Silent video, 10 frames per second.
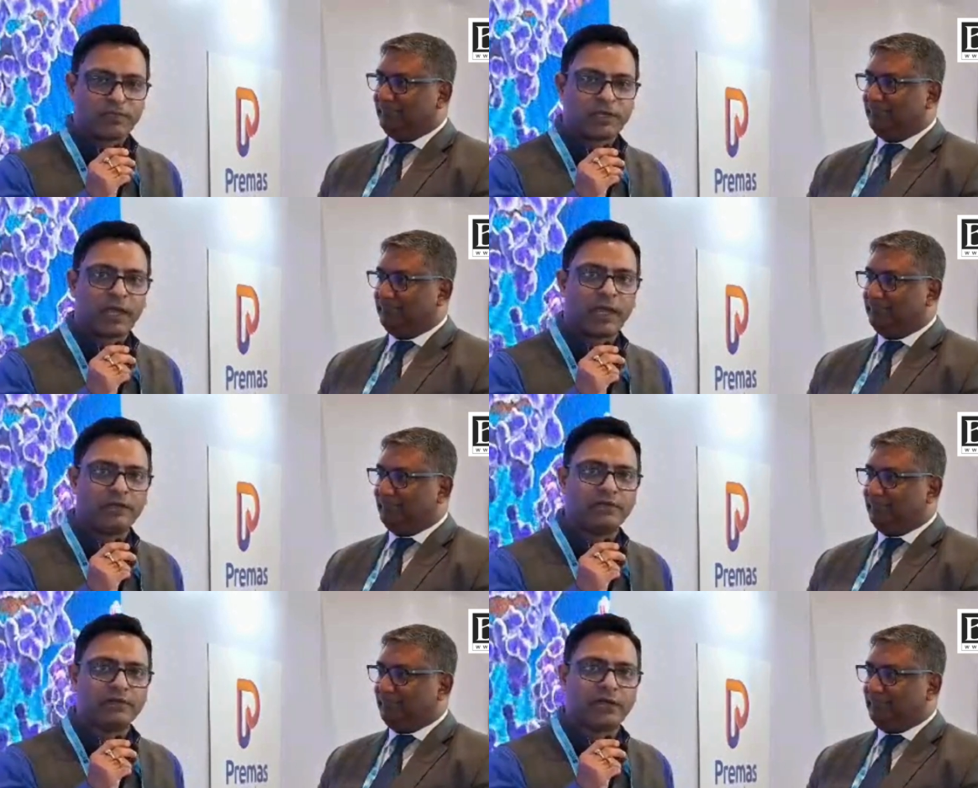
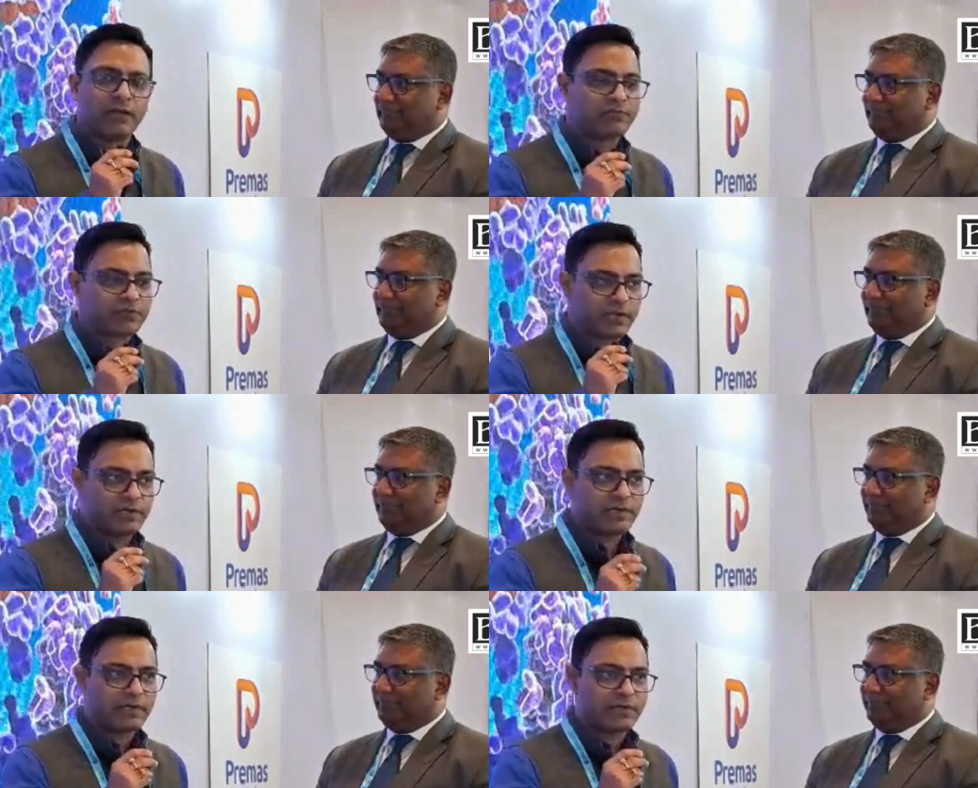Speaker 1: and I'm
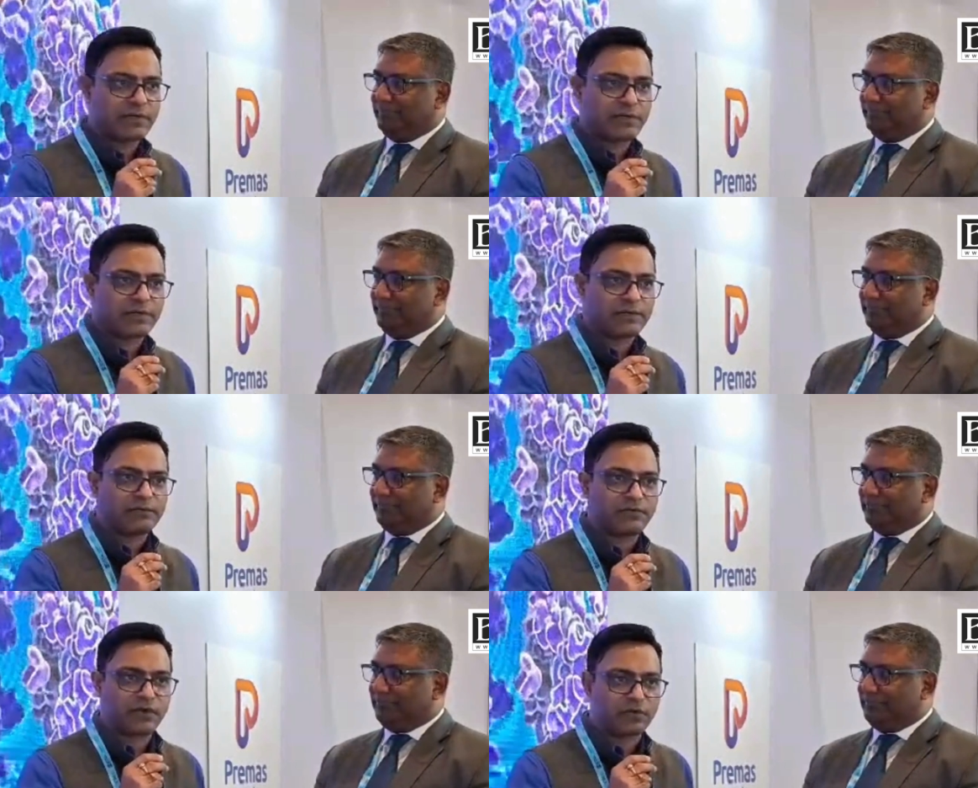standing here in
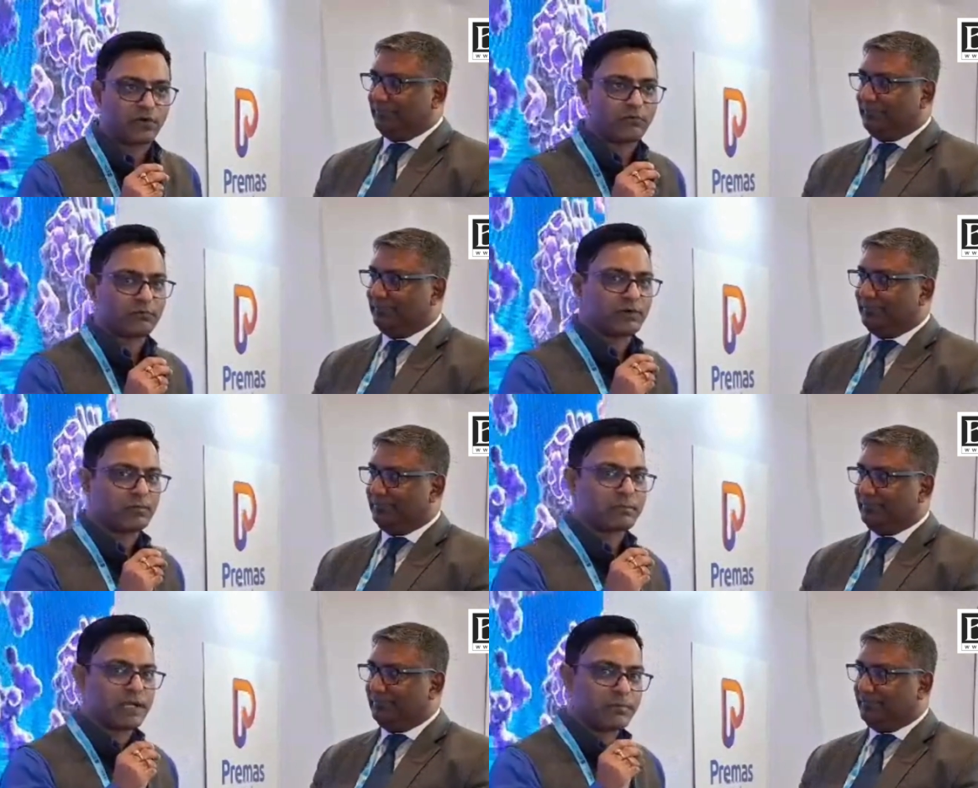front of
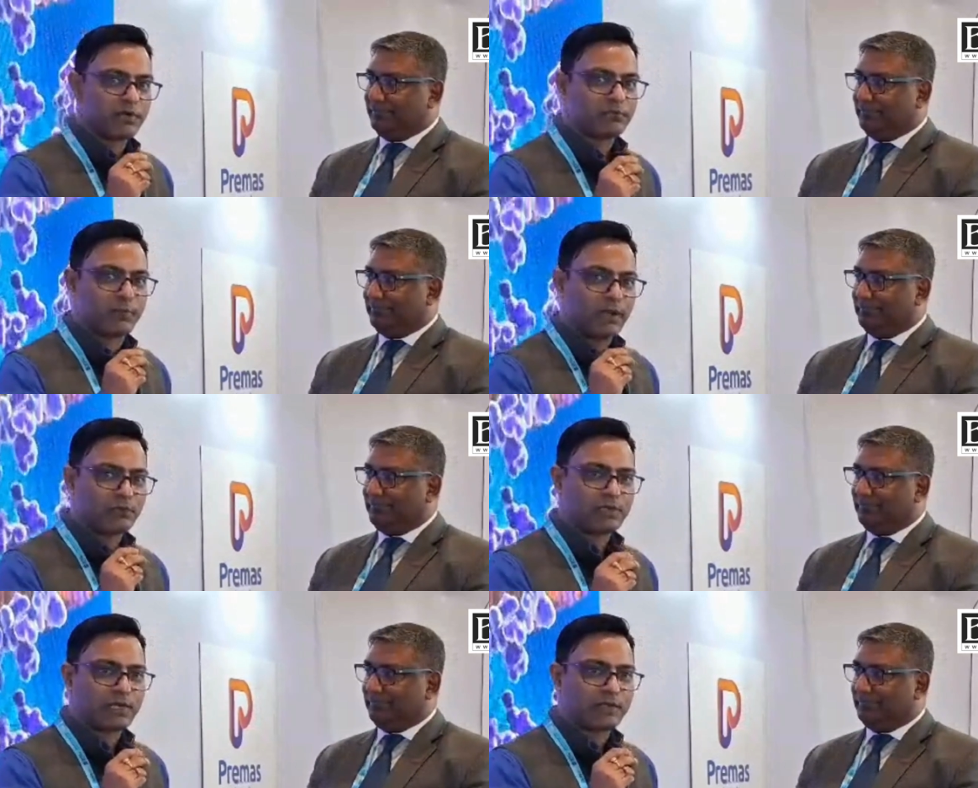Premas
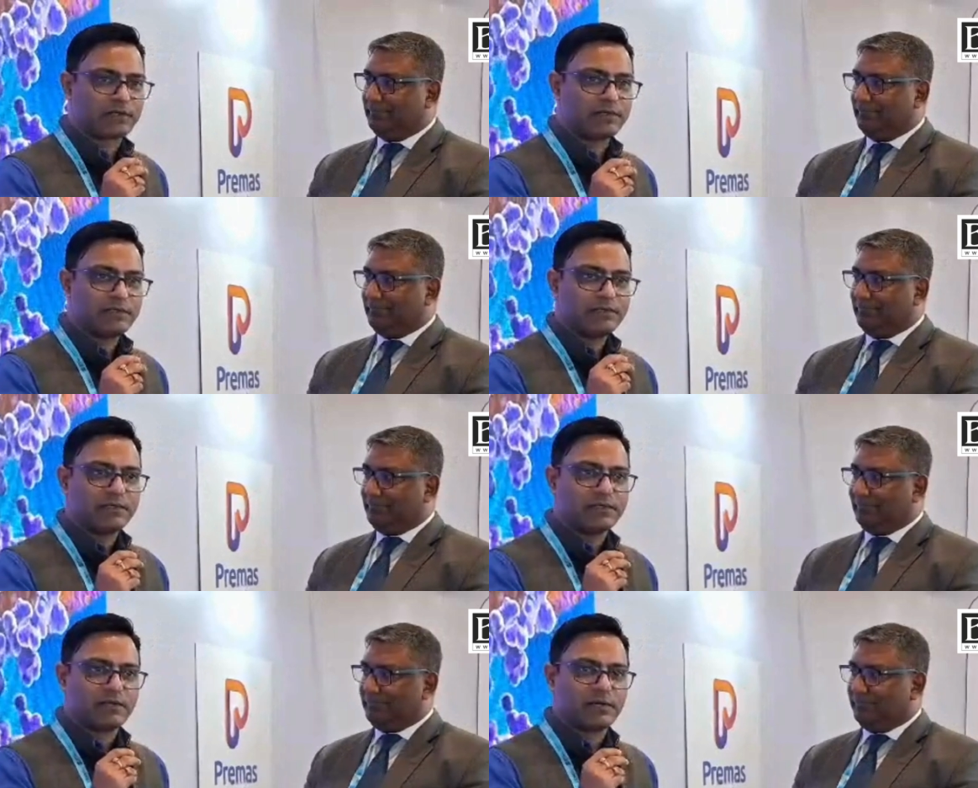Biotech,
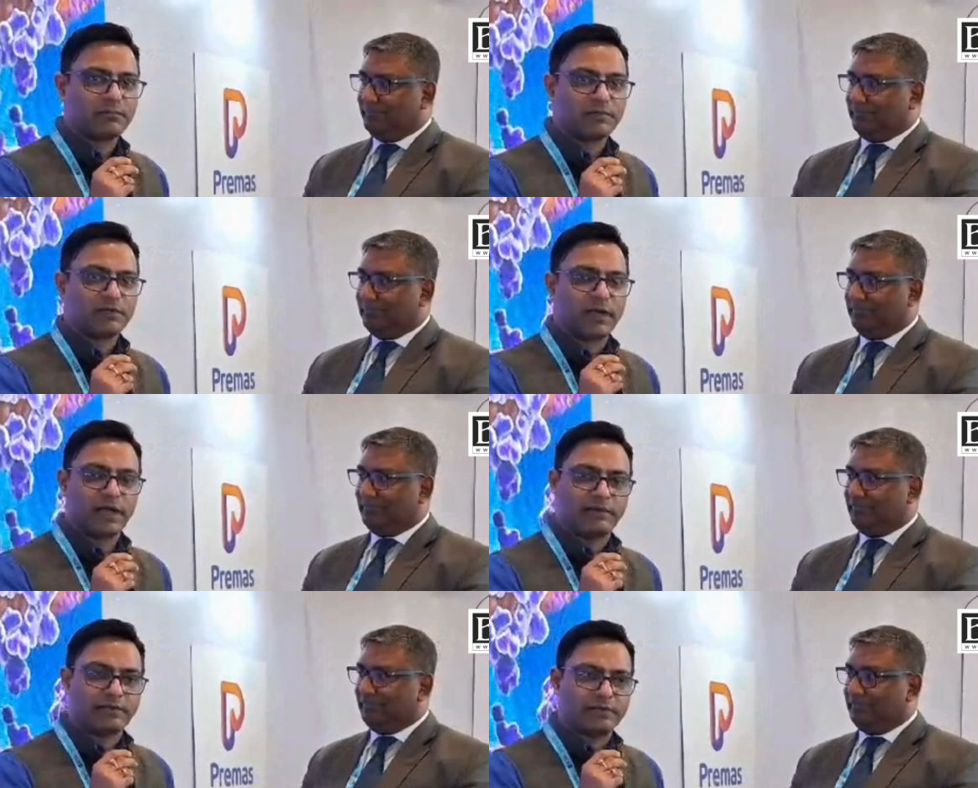
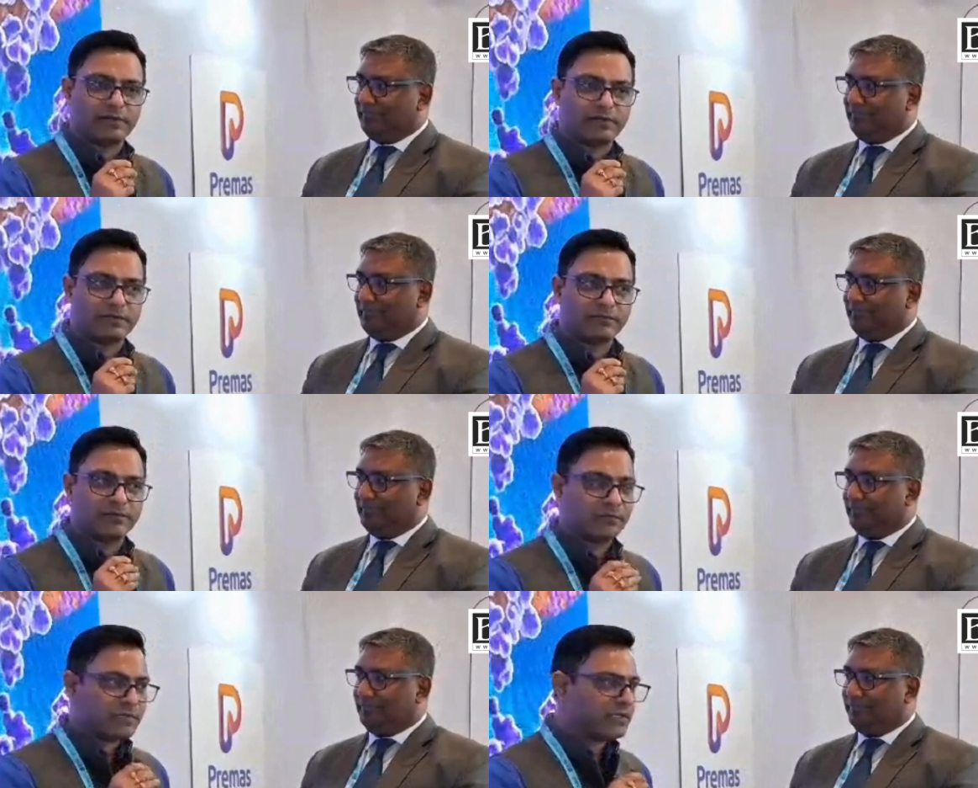and
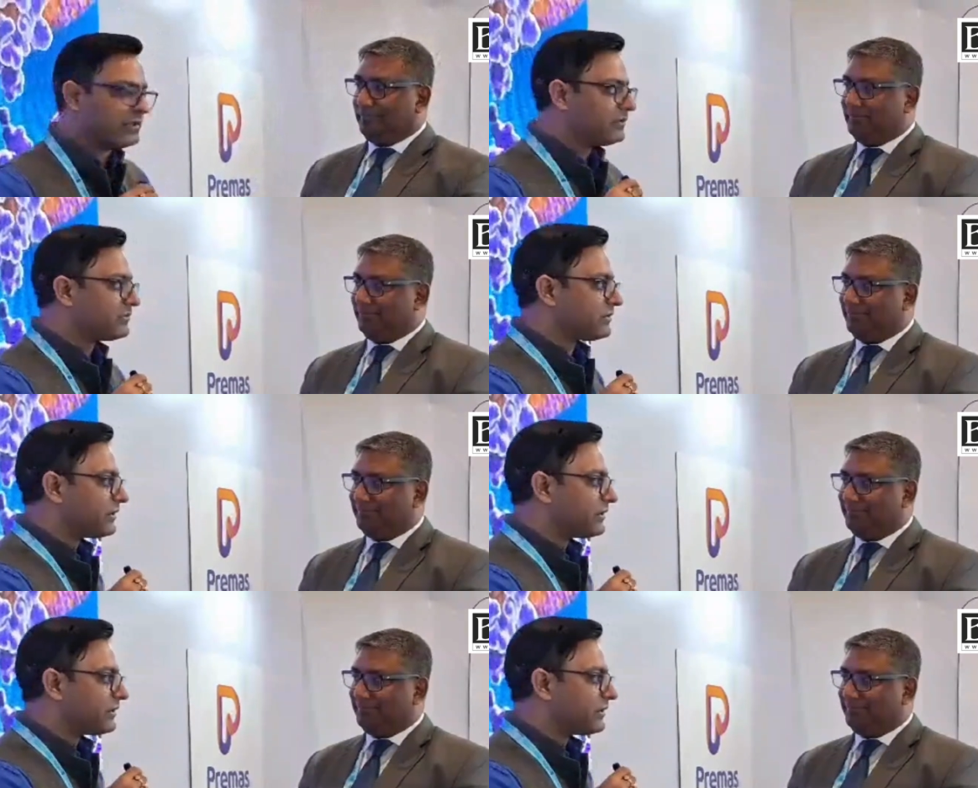with me is